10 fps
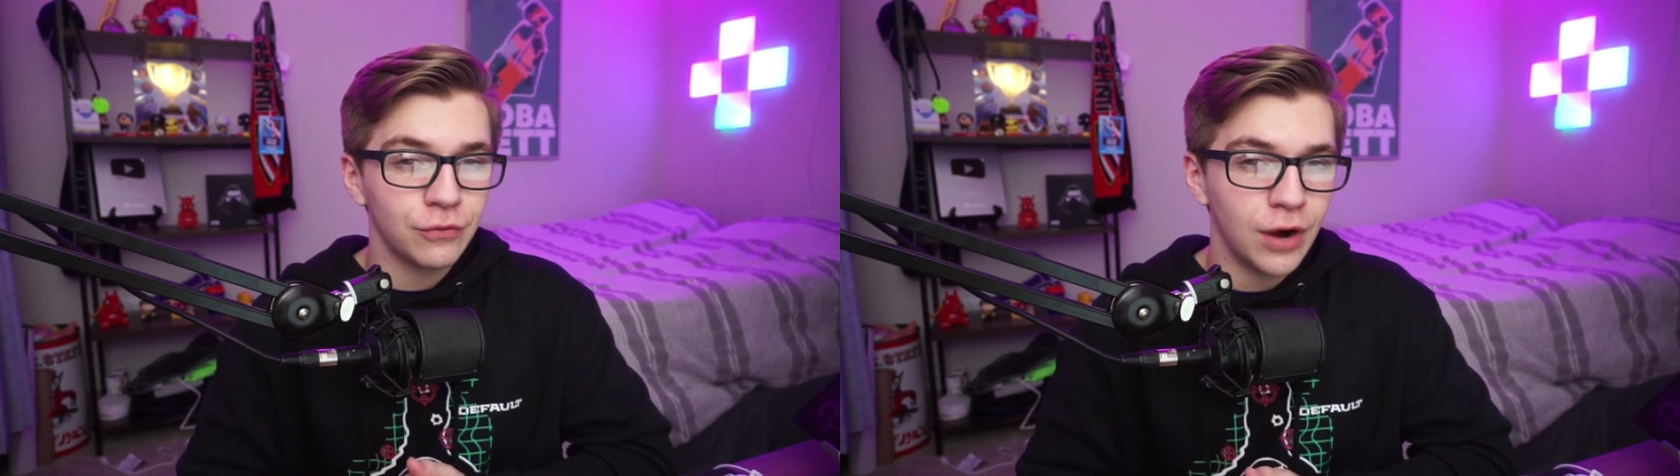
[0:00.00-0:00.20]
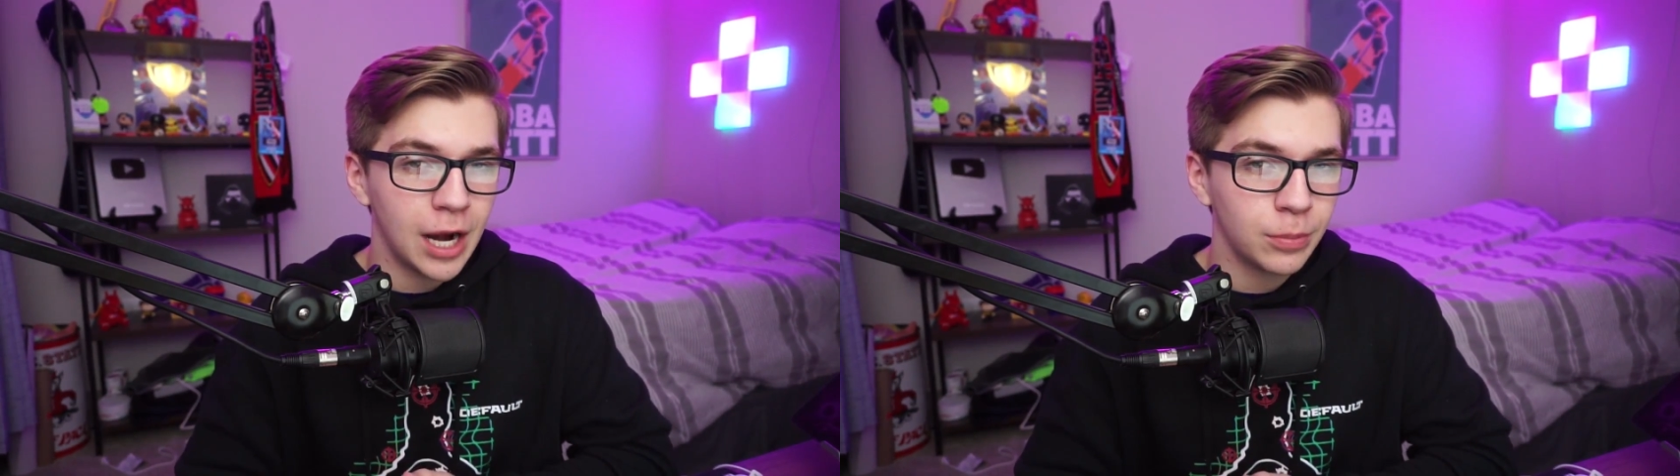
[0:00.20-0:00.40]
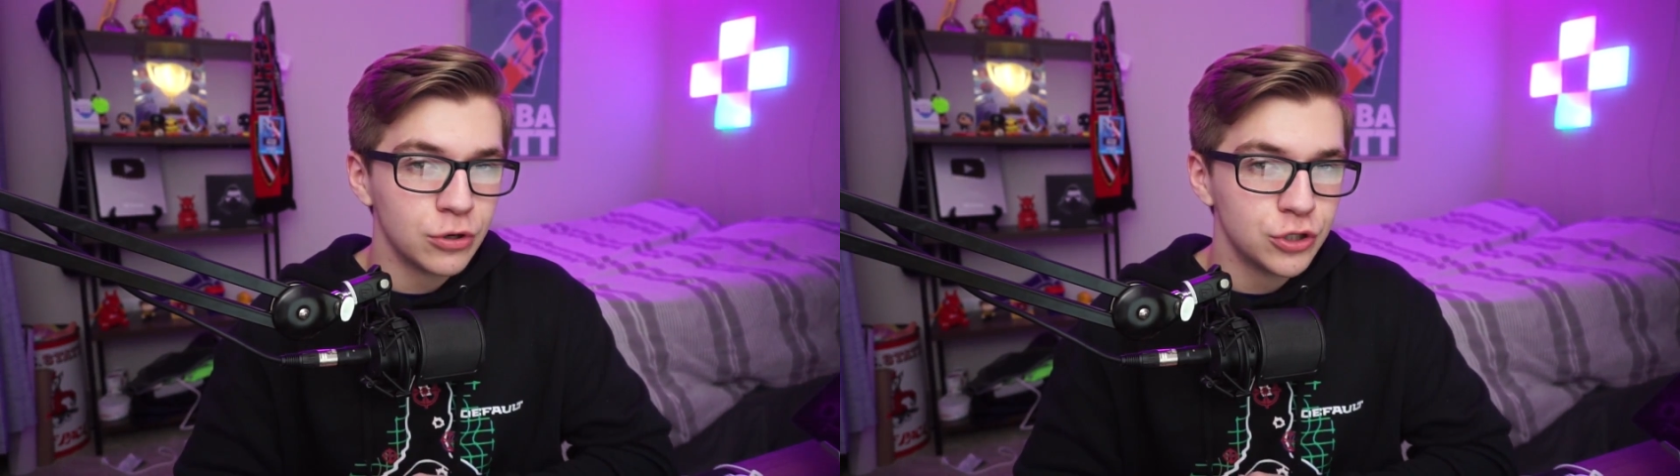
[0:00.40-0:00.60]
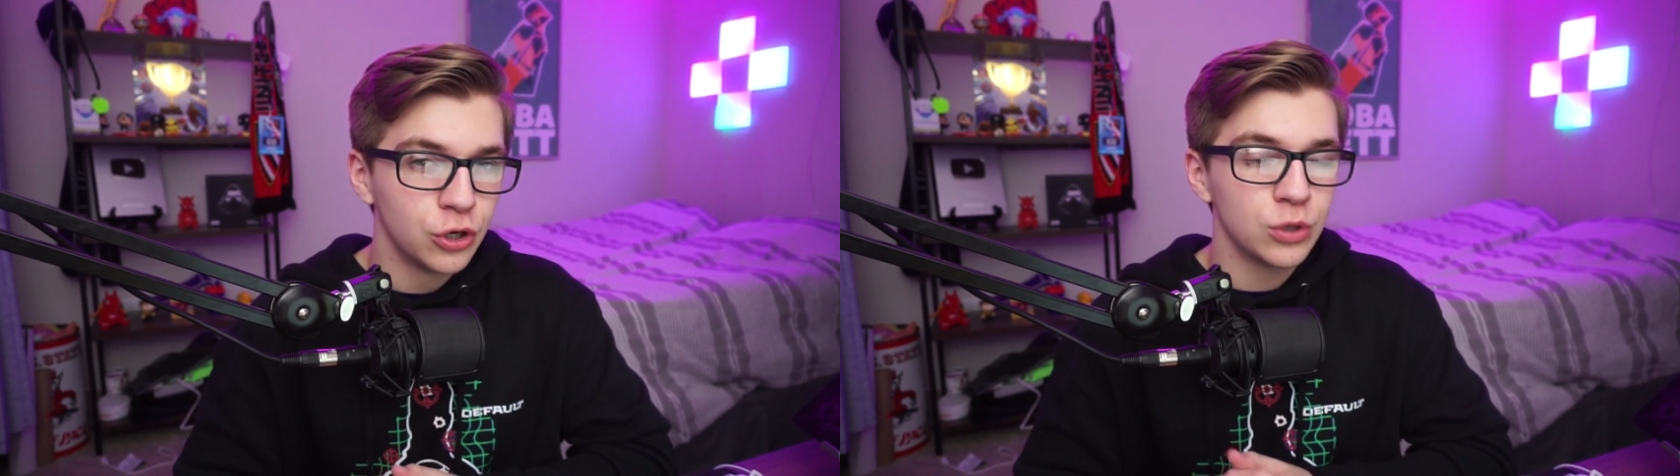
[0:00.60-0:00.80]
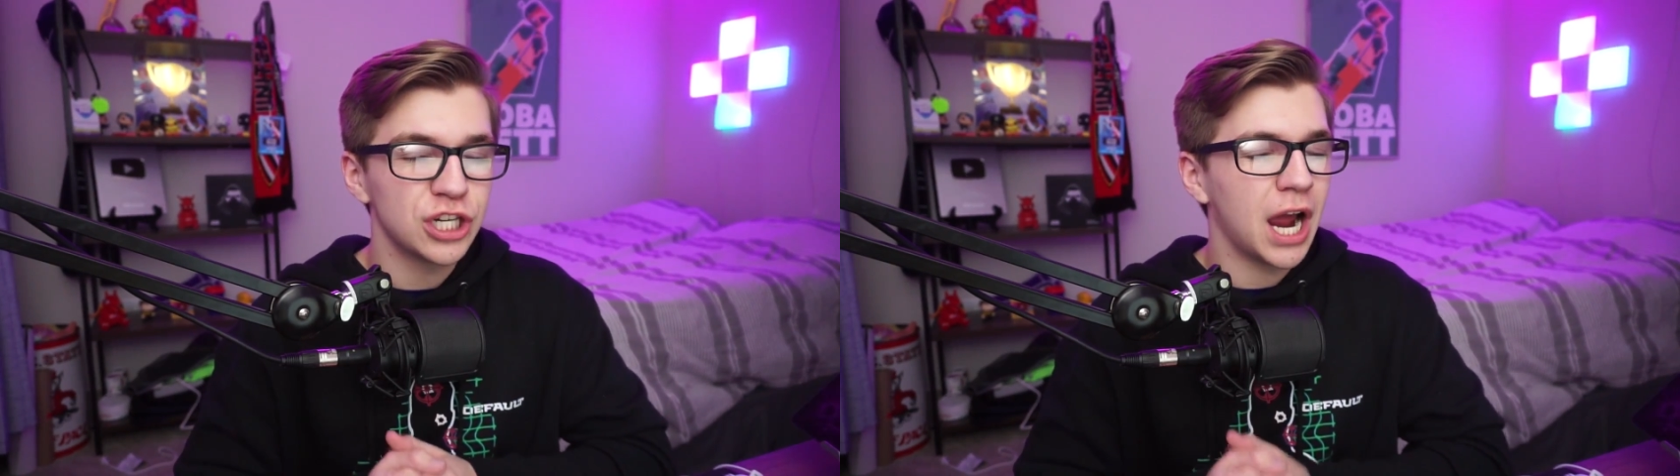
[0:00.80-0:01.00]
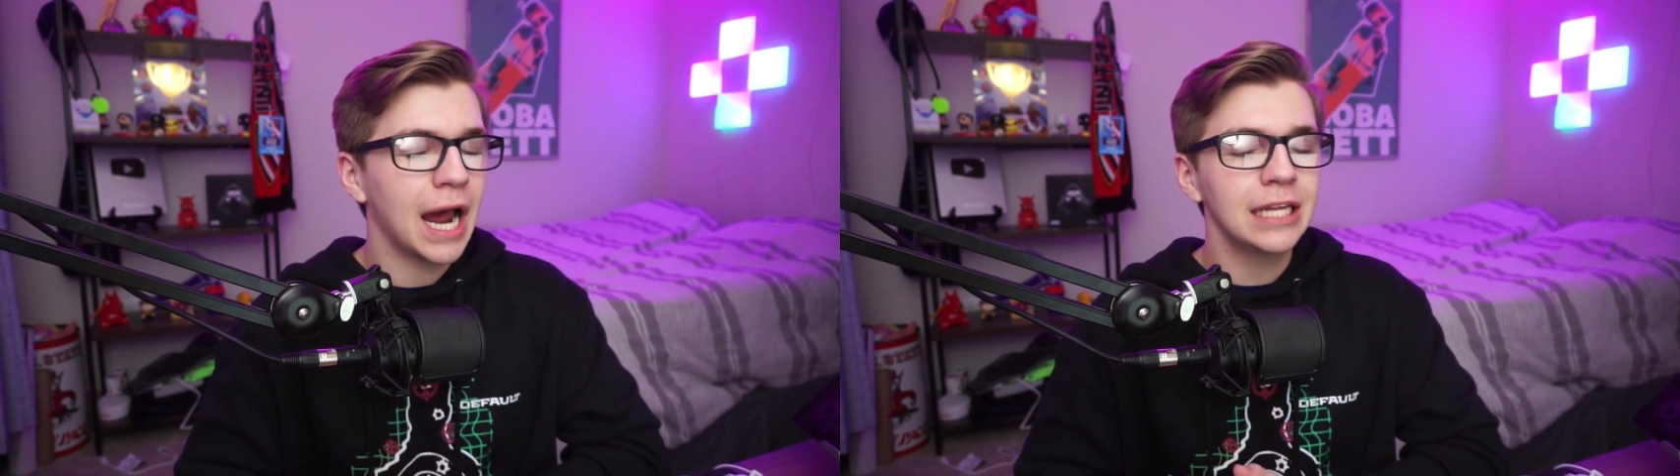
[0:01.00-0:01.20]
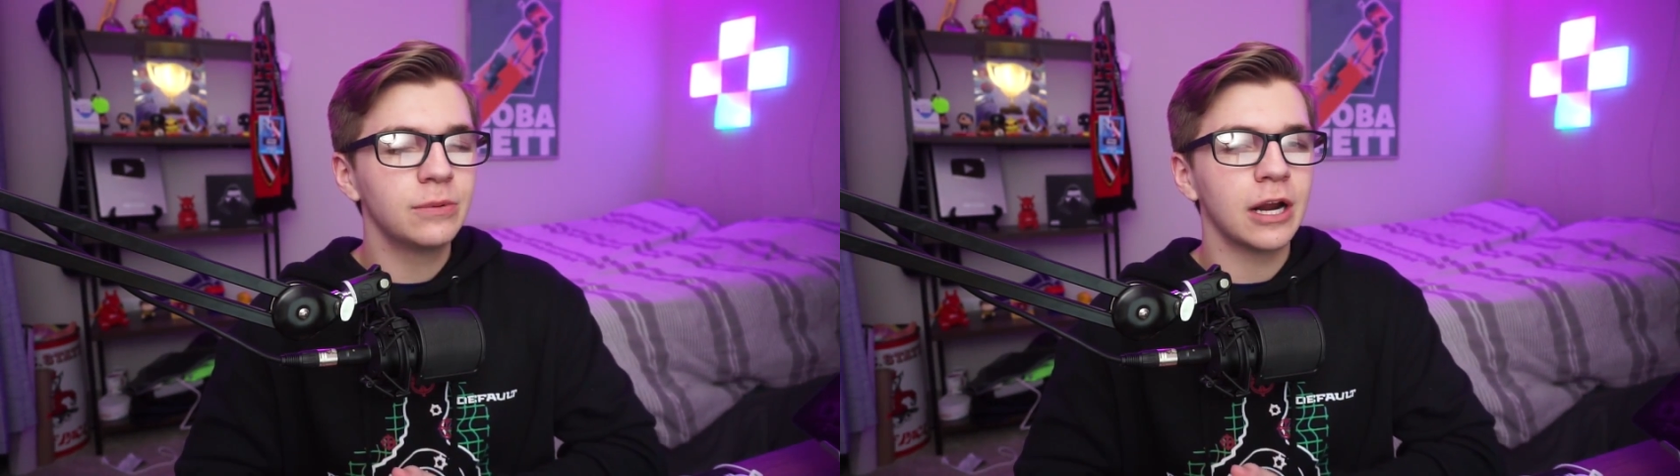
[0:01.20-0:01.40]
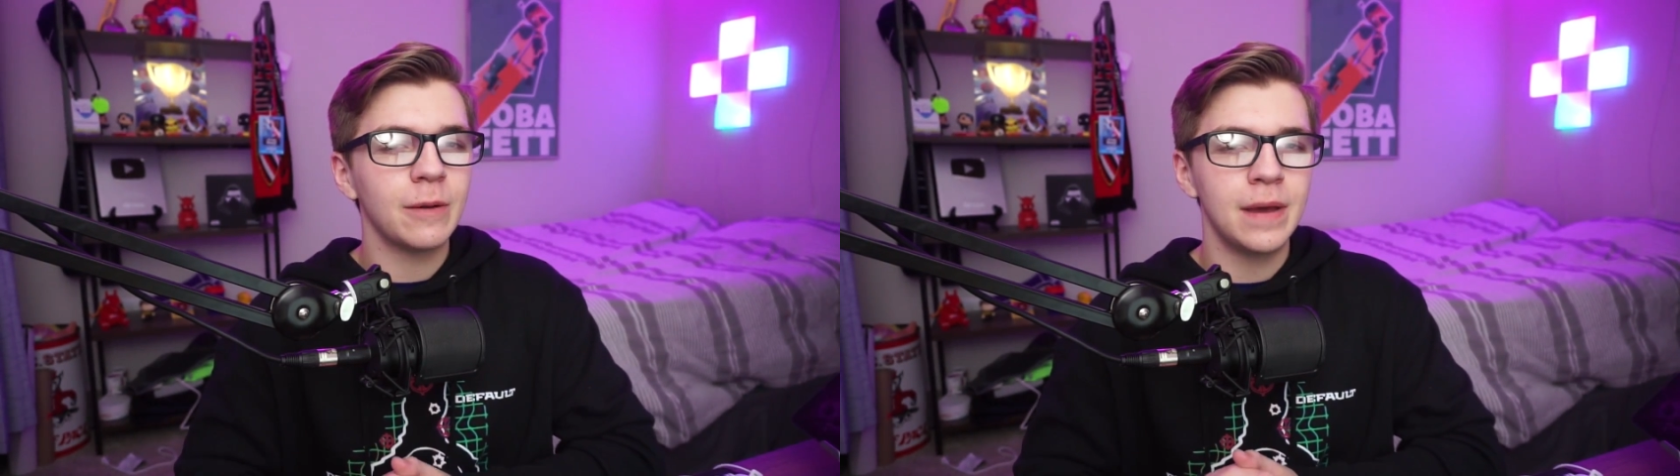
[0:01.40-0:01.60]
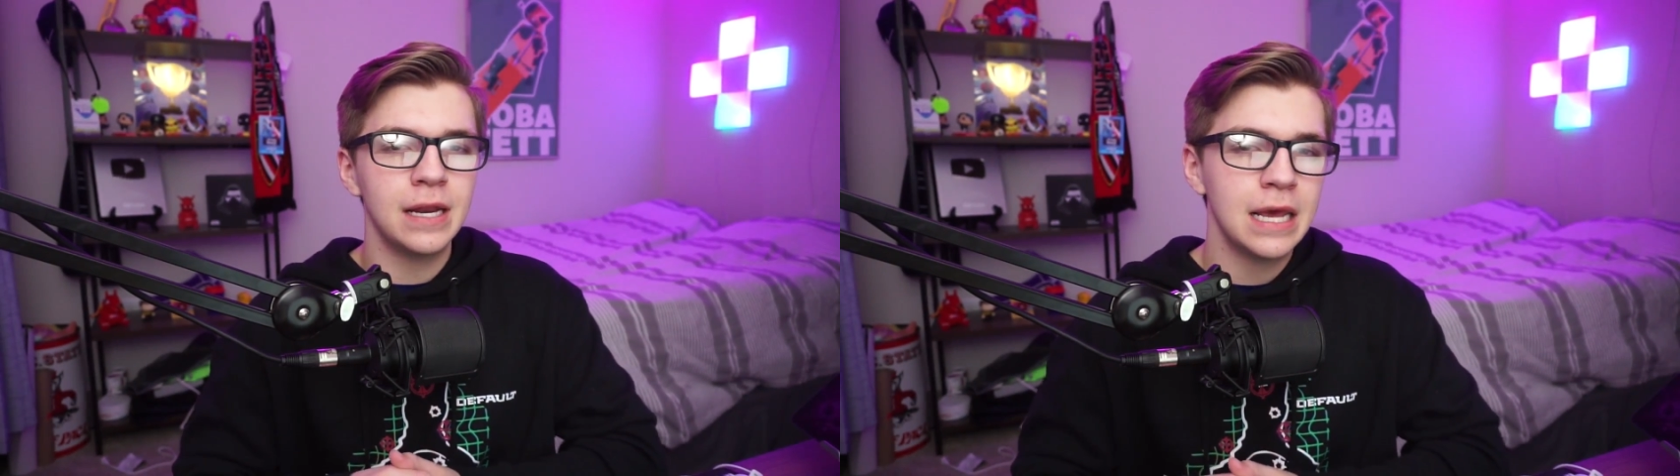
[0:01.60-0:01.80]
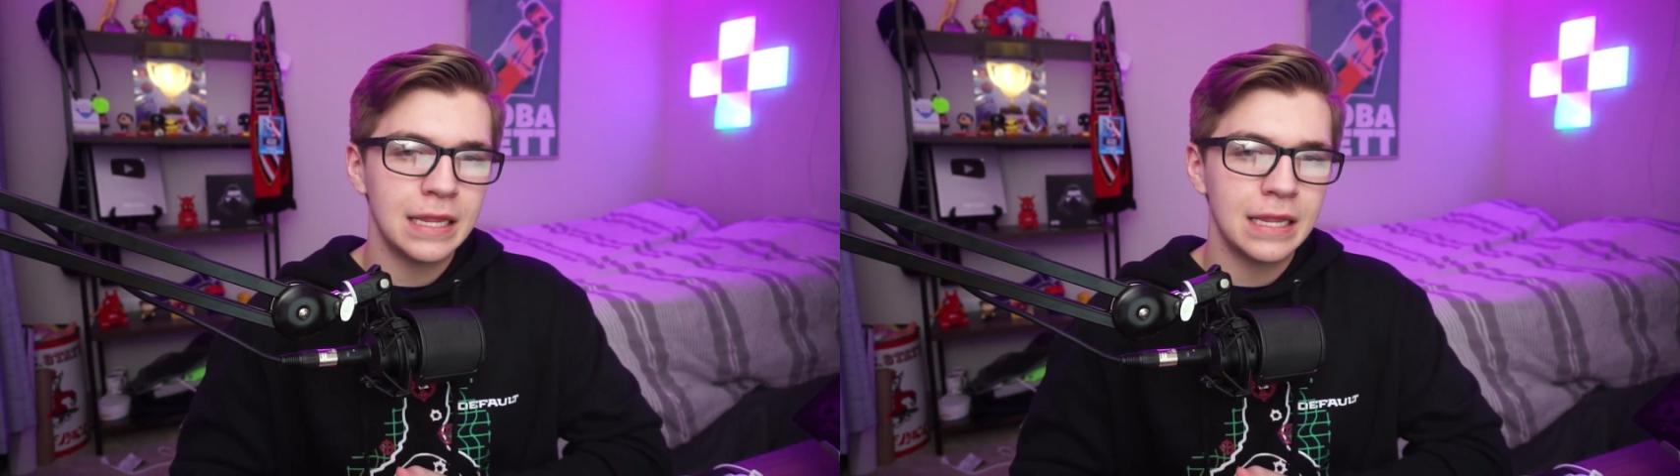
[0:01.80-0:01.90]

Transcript: Frag Pro Shooter, which I highly recommend,